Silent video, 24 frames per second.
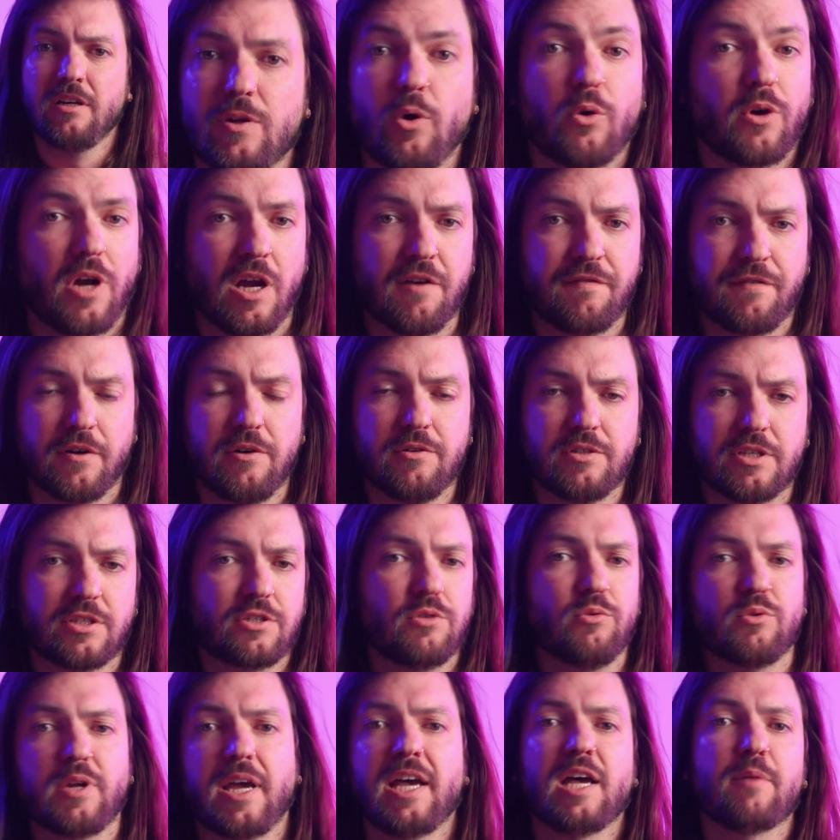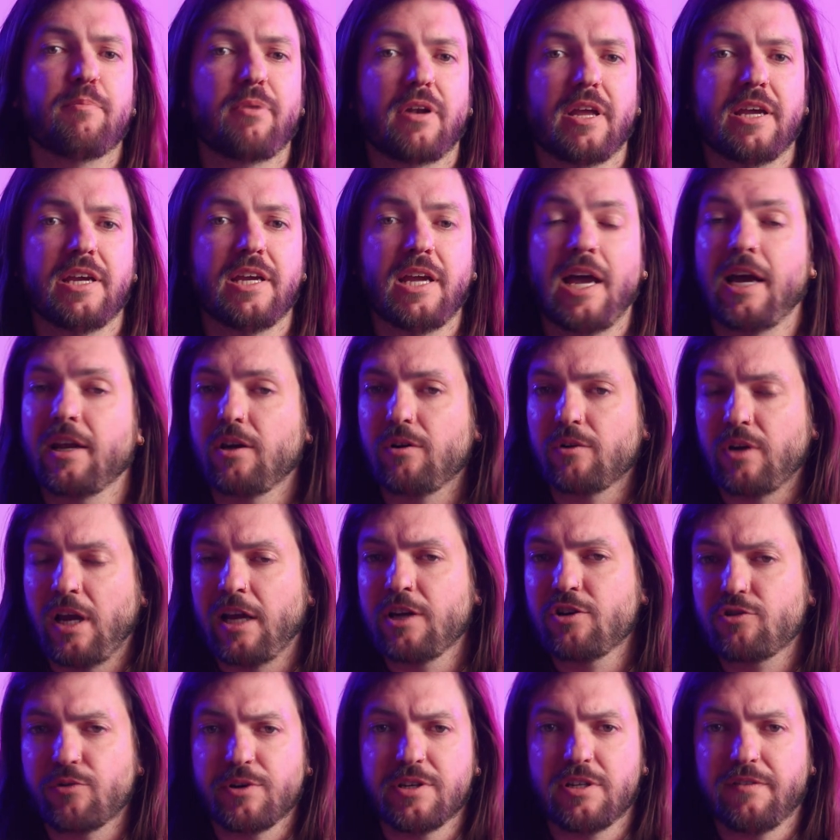On iPhones it's called AirPlay, and on
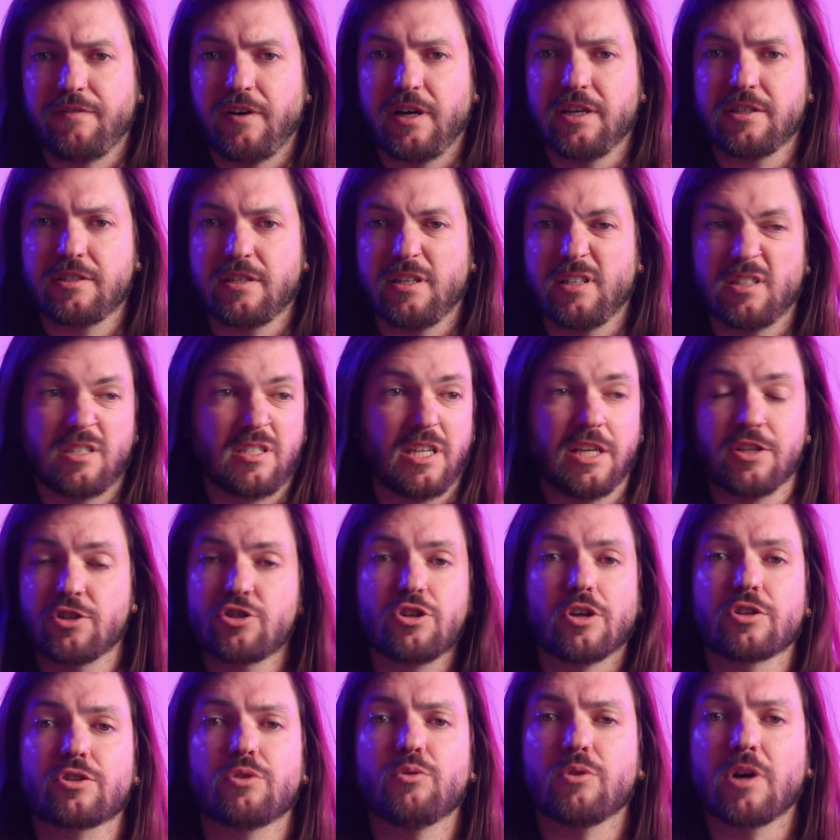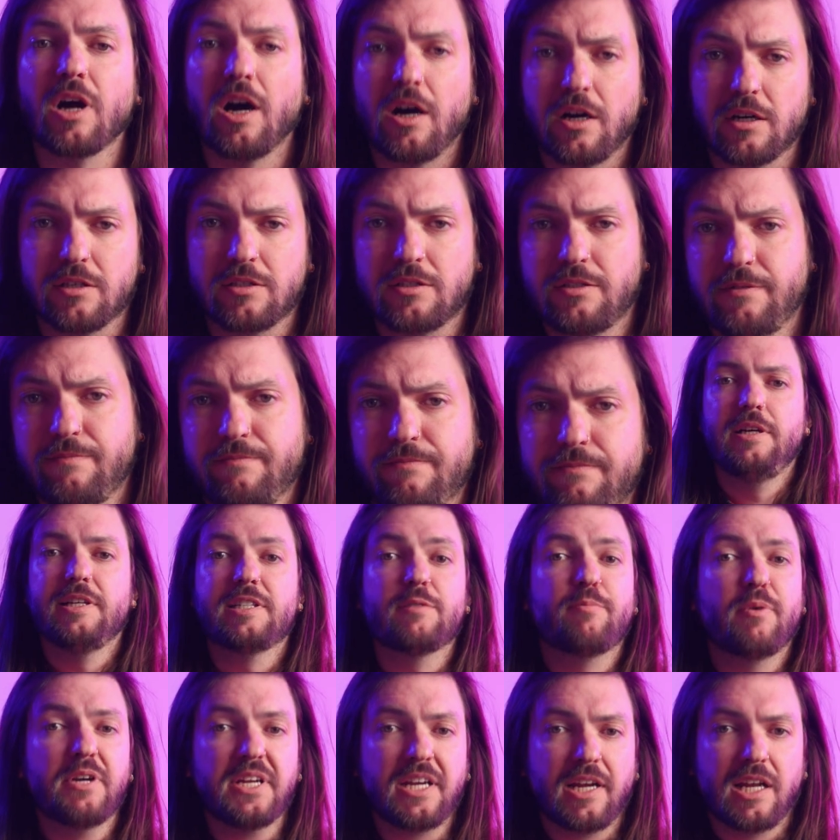Android devices it's just called Cast.
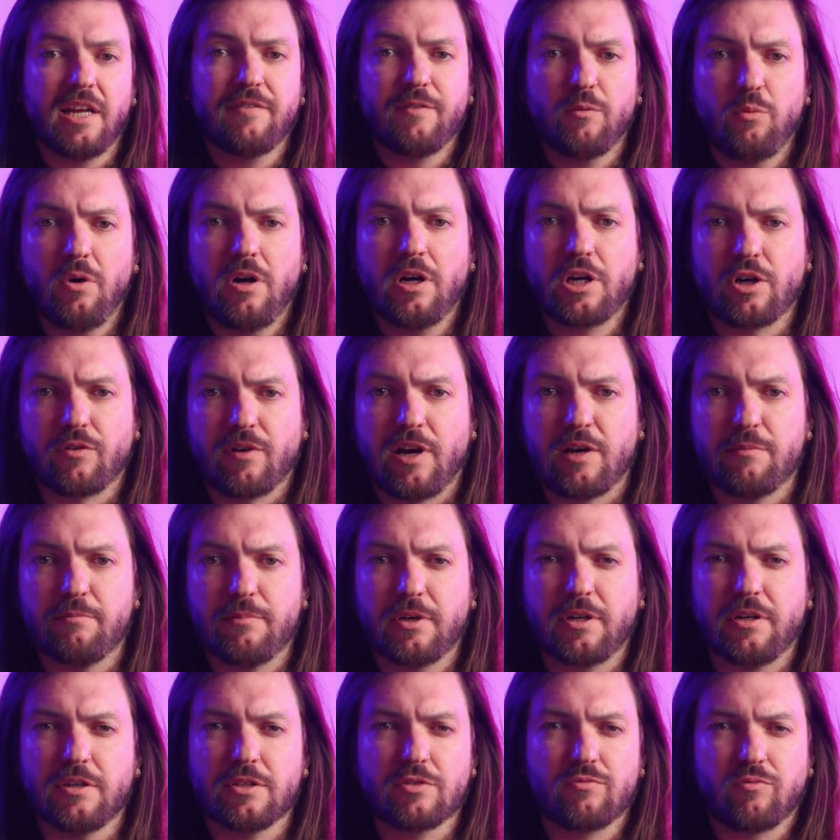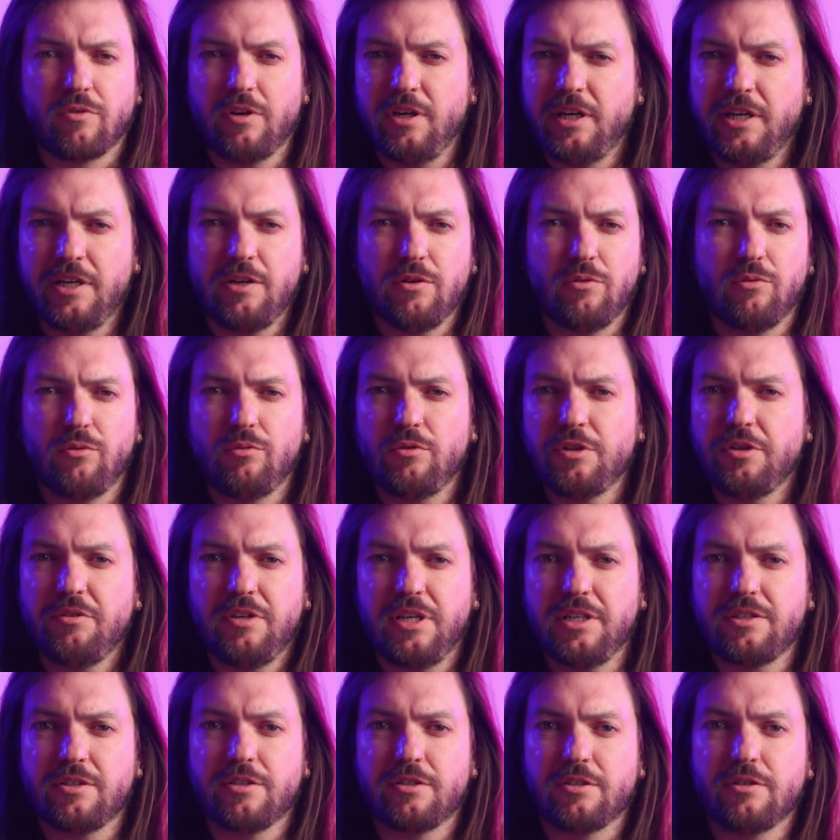It's a pretty clever workaround, because really all you
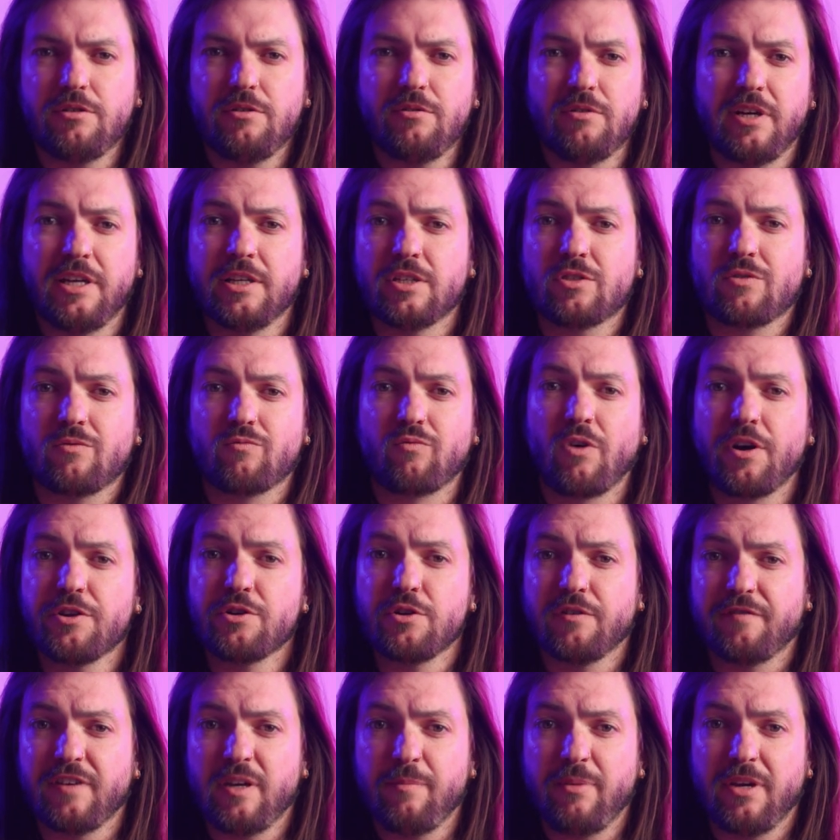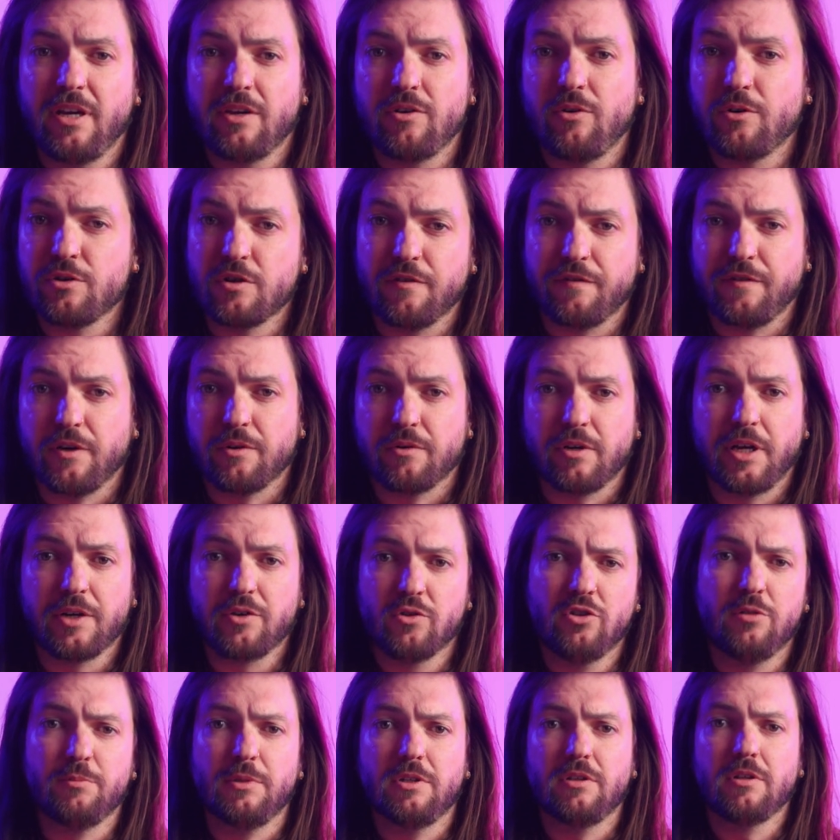need to do is run your VPN on your phone like
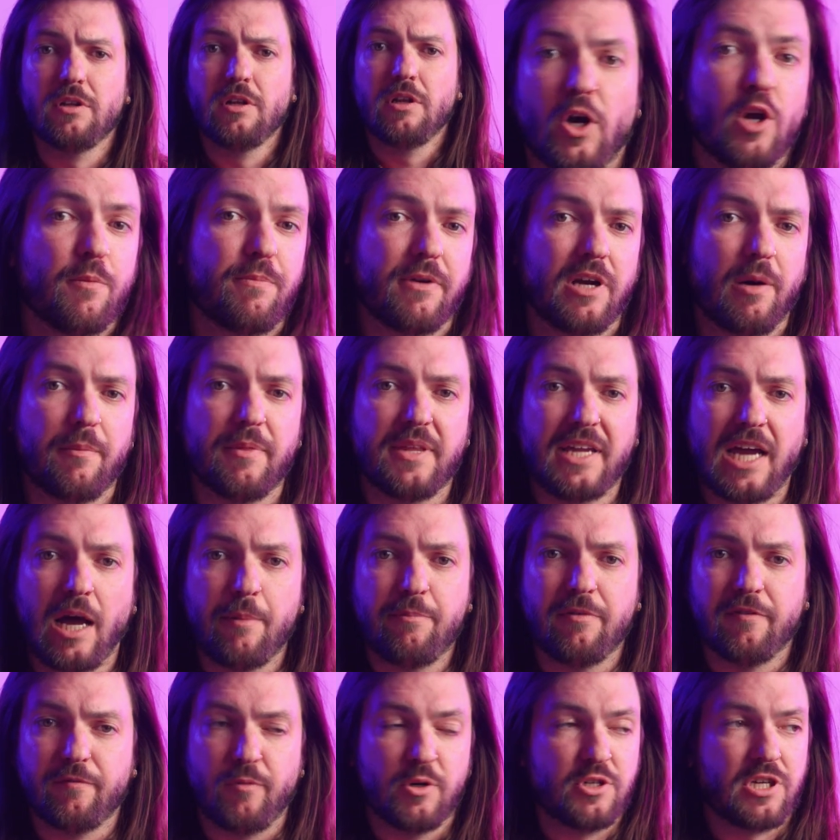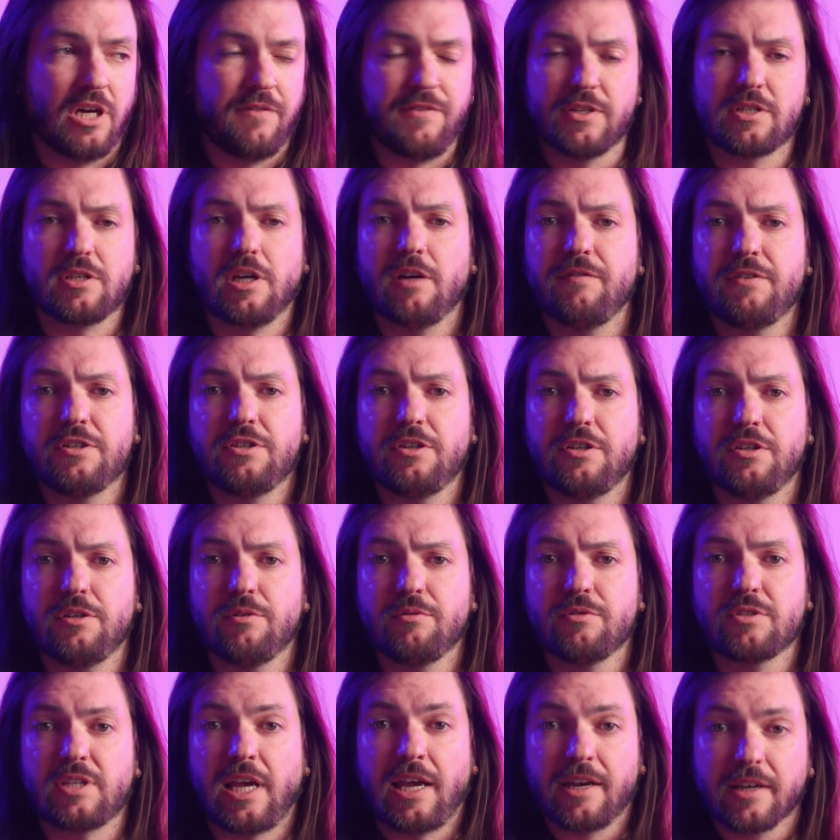normal, open up the app of whichever service you
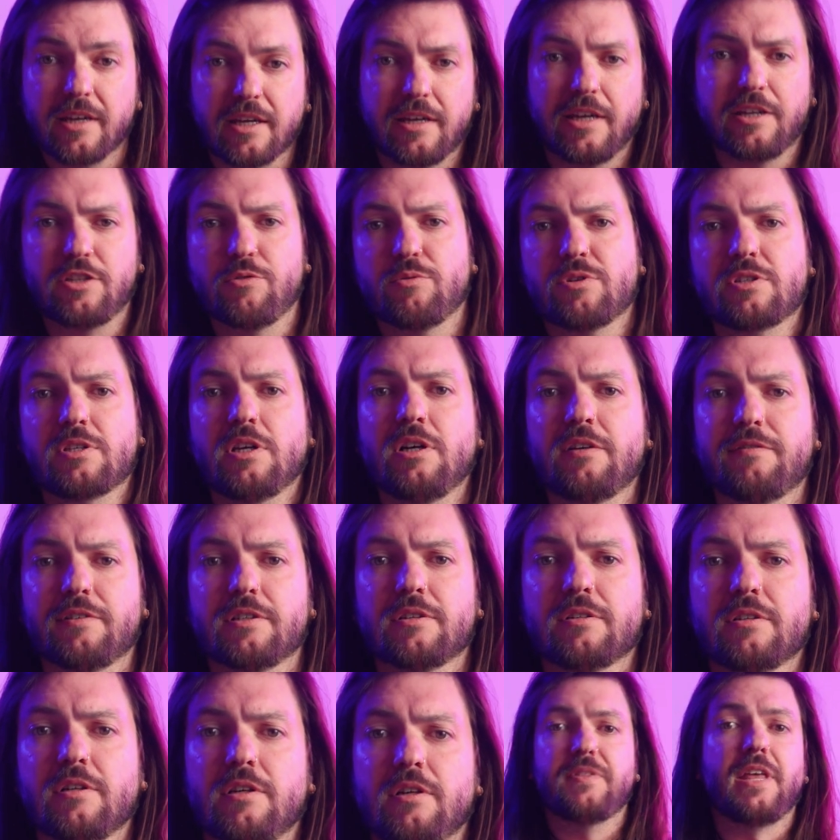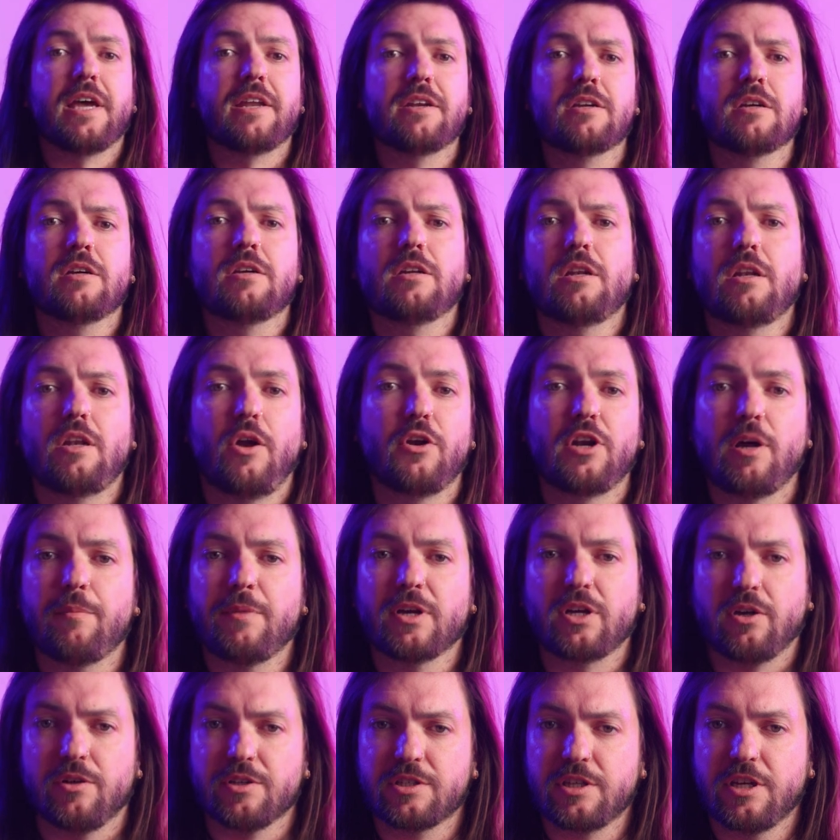use and connect to a server, then load up
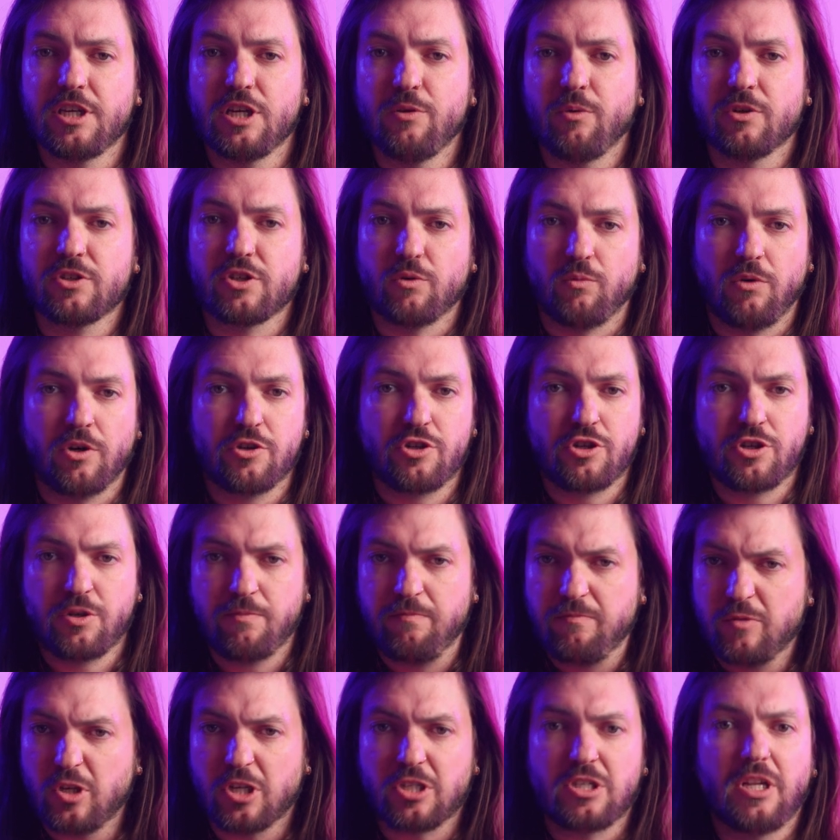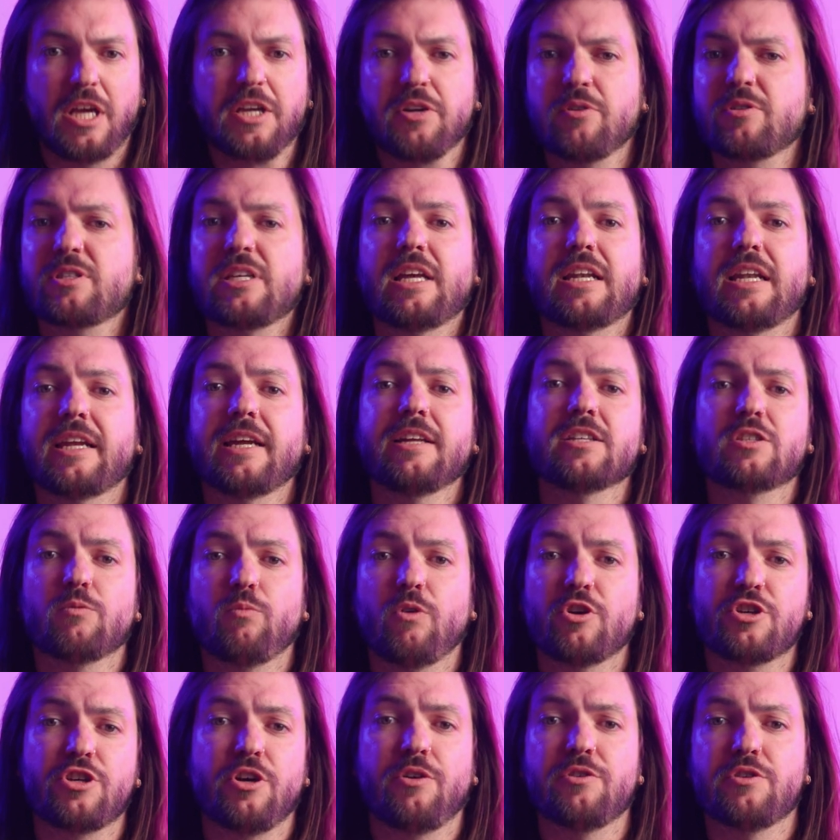the content you want to watch just like you're settling in to
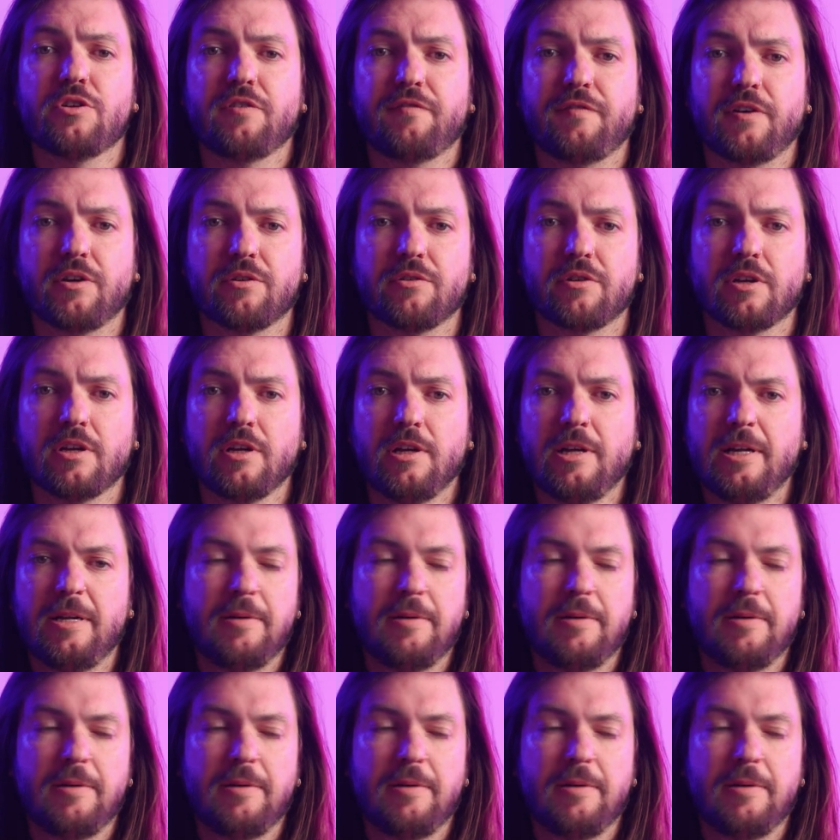watch it on your phone.